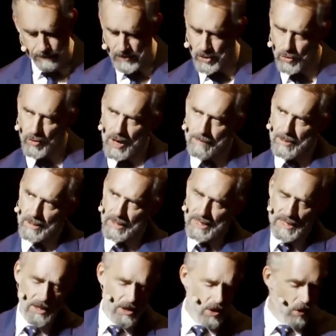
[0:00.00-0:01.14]
your
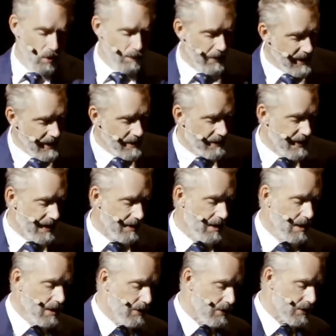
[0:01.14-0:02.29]
ability to cope, then
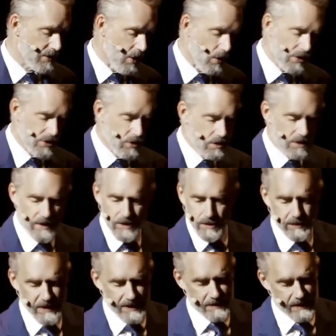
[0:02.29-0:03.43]
there's all sorts of other
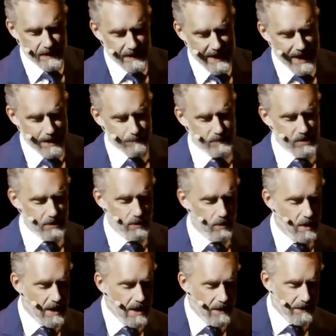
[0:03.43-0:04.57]
things that can happen to you
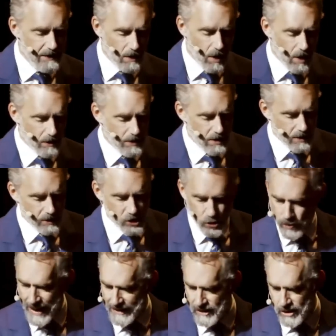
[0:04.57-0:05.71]
that aren't
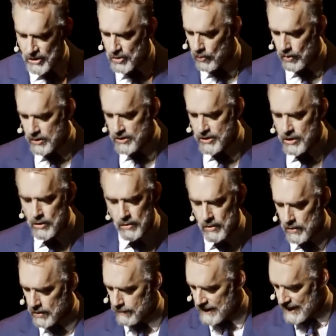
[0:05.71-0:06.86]
directed towards you. You can